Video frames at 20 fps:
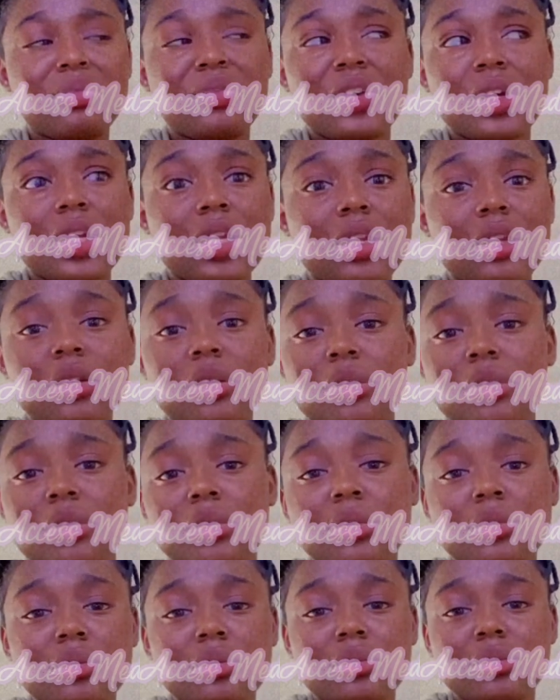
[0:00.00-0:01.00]

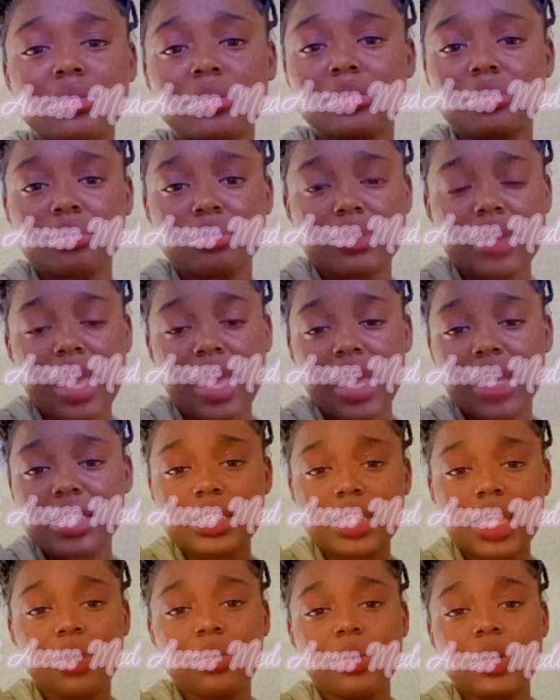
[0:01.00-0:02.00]
fucking
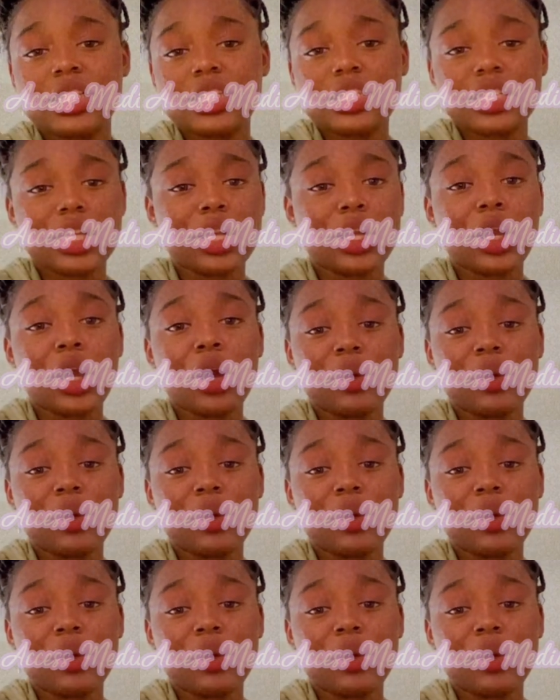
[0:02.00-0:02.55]
ask that question,